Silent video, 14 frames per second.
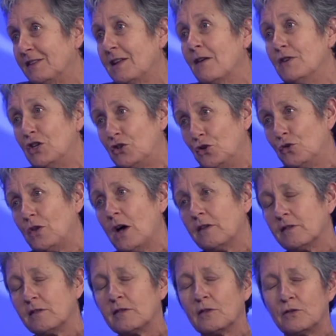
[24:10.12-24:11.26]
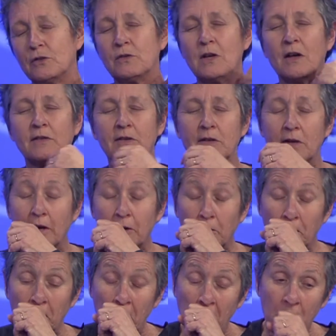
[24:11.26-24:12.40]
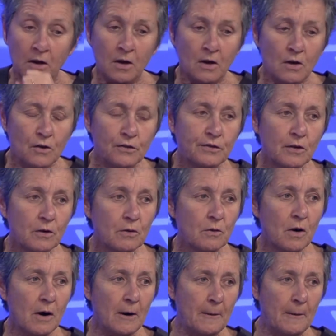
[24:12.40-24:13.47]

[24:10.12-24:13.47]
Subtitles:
72,000, so 2,000 an acre. So